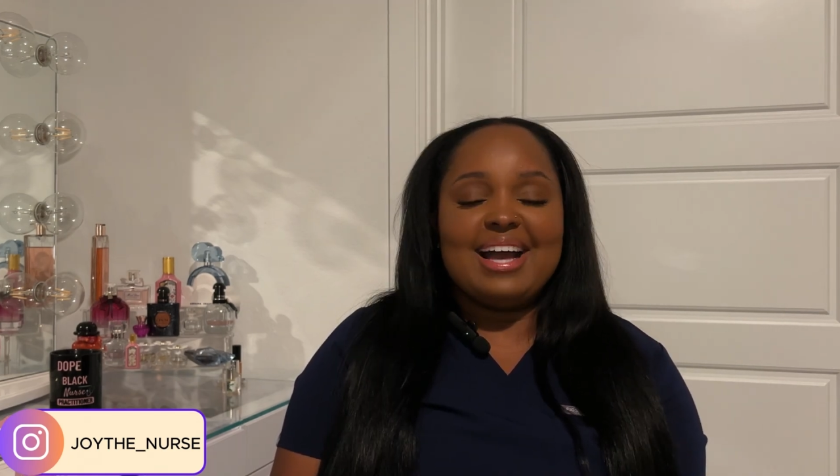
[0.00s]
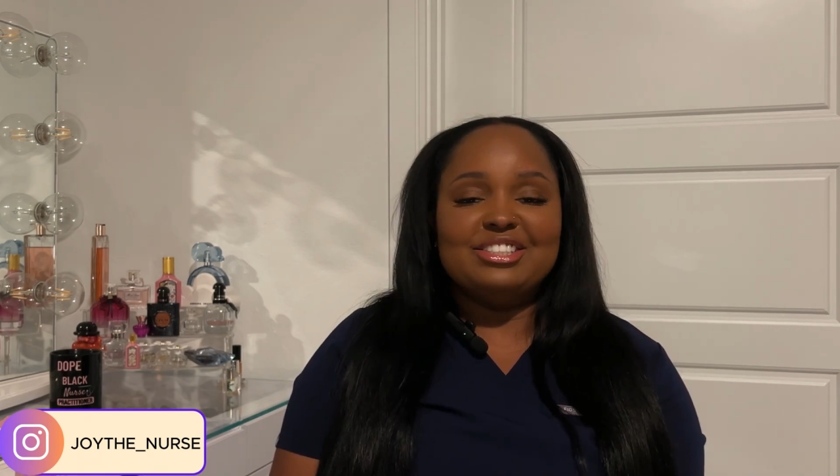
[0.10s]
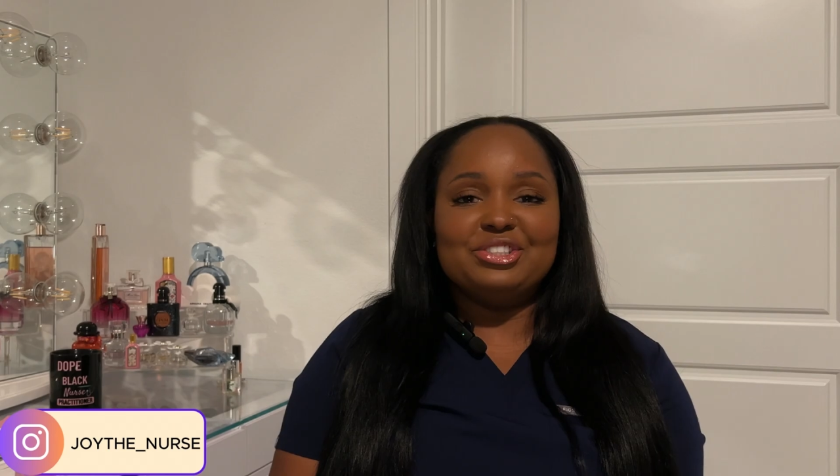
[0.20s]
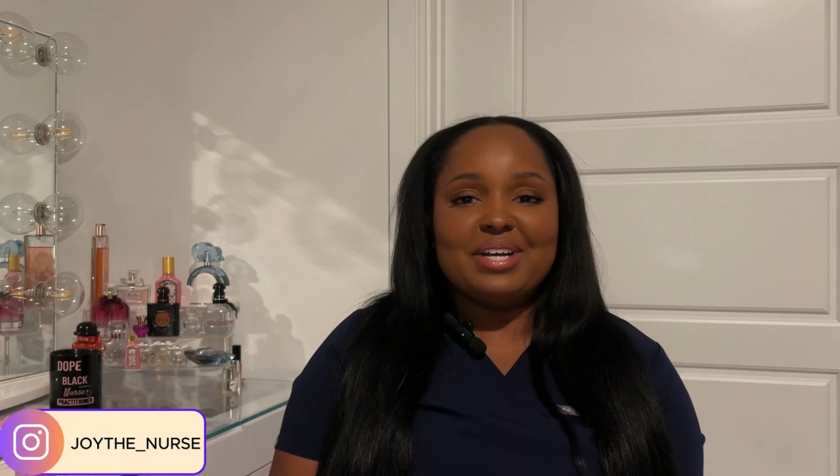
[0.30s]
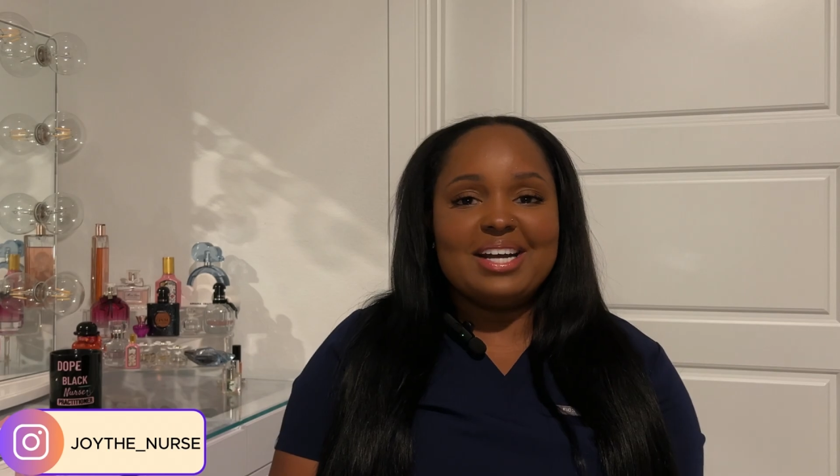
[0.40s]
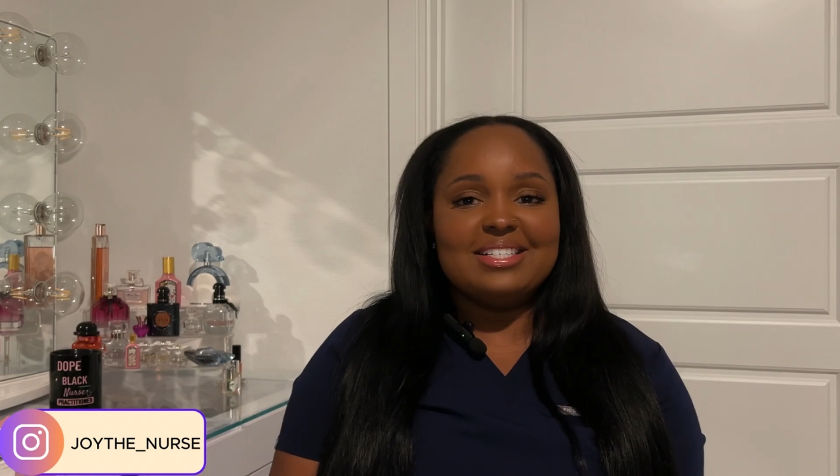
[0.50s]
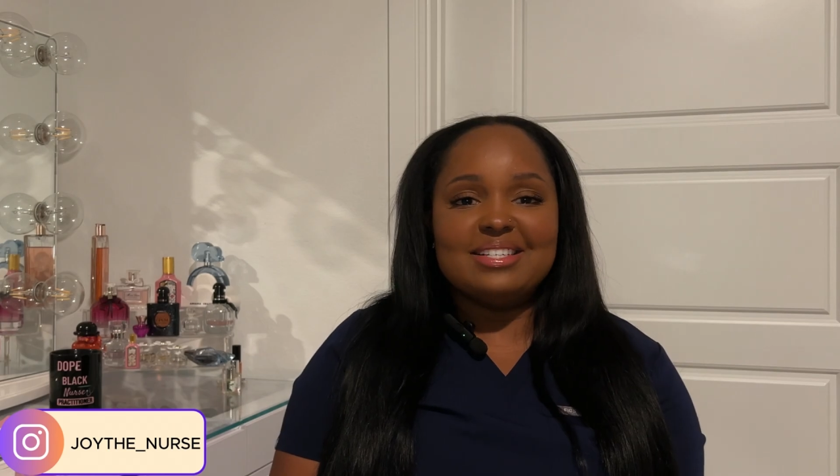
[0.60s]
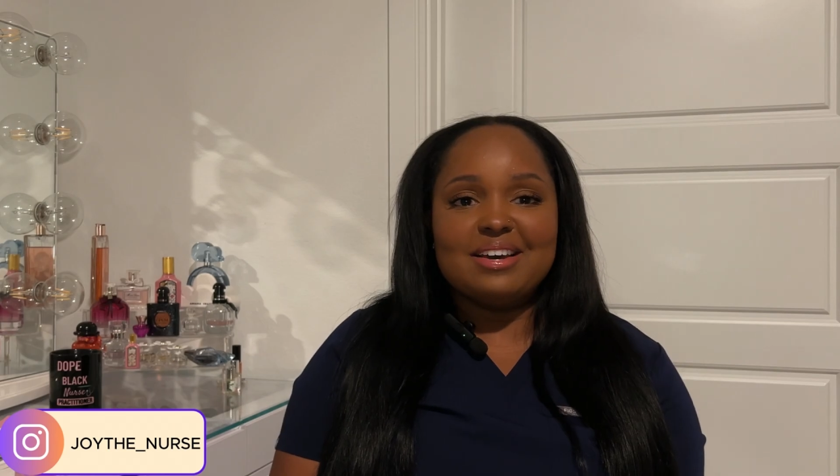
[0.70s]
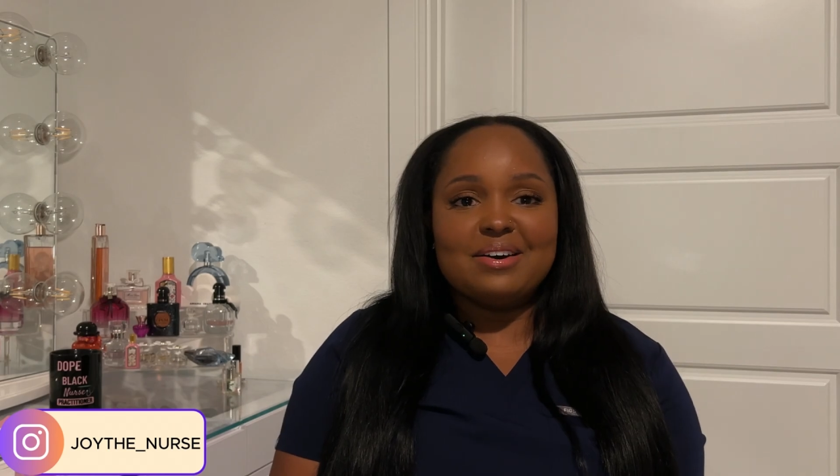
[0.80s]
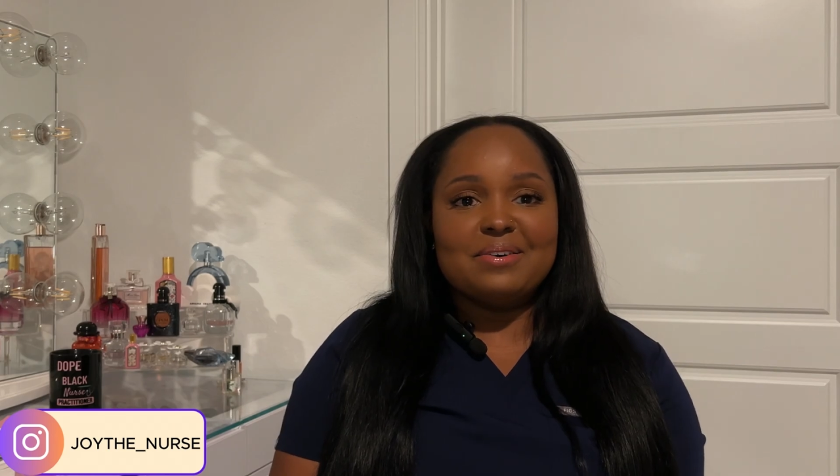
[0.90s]
As you guys
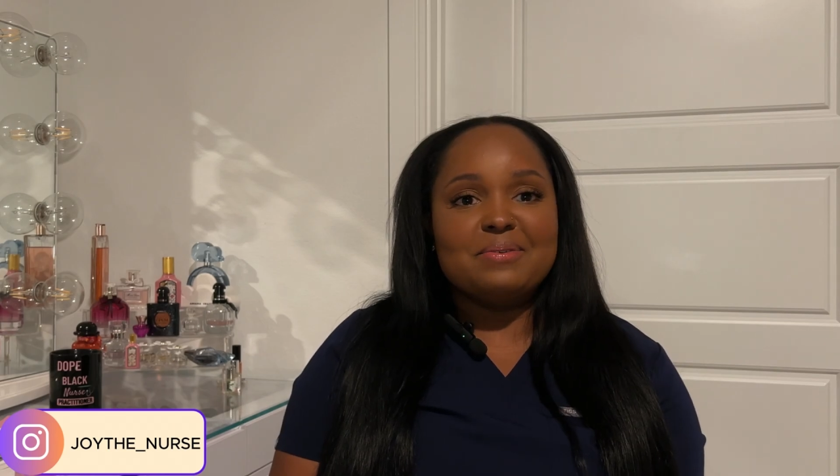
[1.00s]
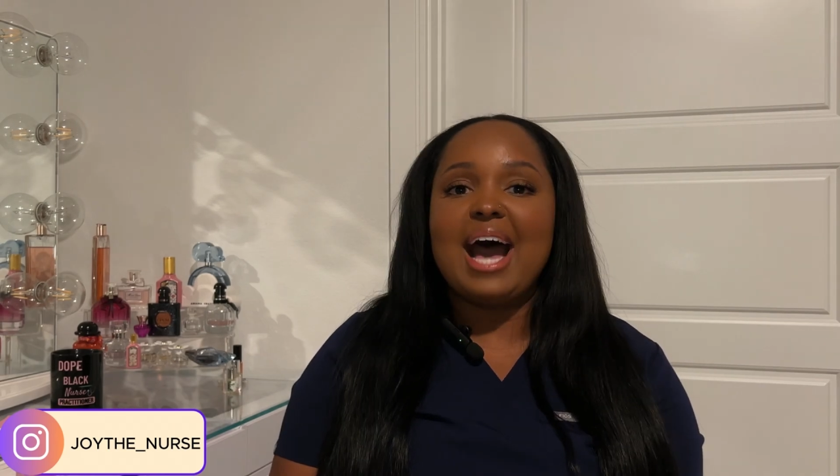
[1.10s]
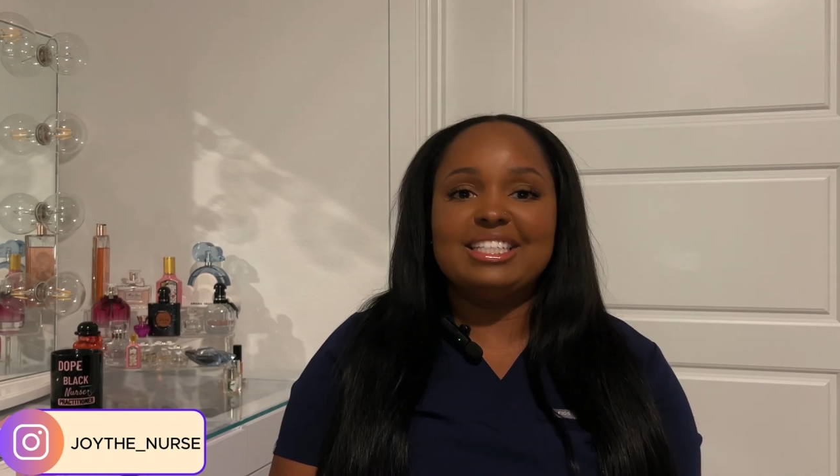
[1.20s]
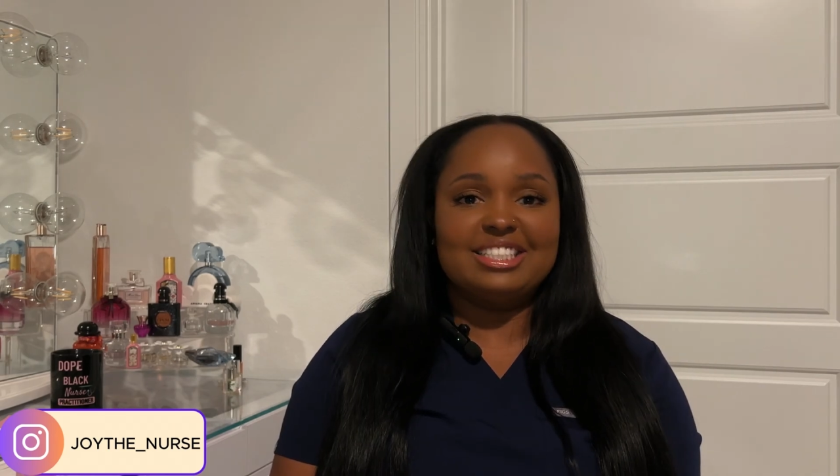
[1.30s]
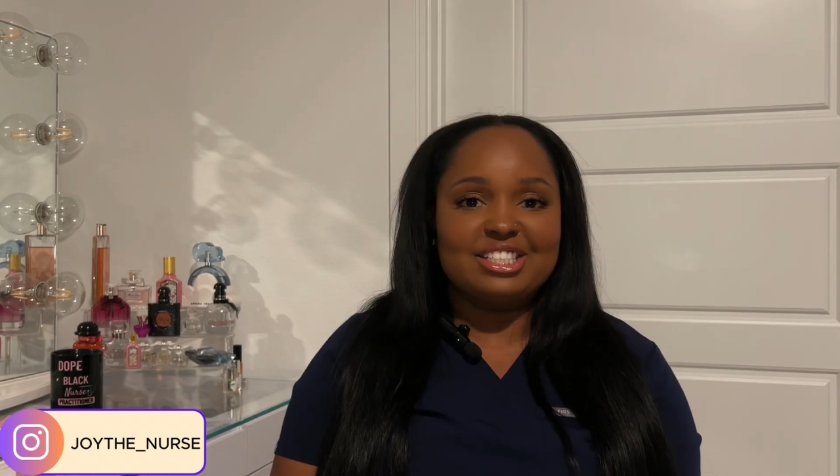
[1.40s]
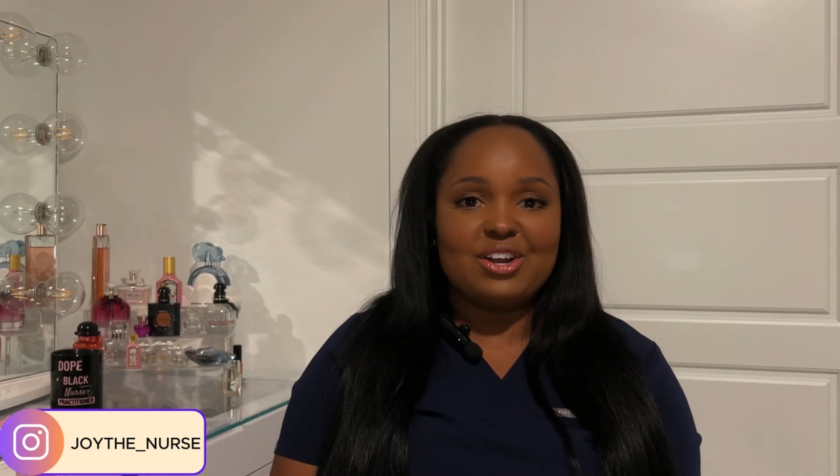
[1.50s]
know, I just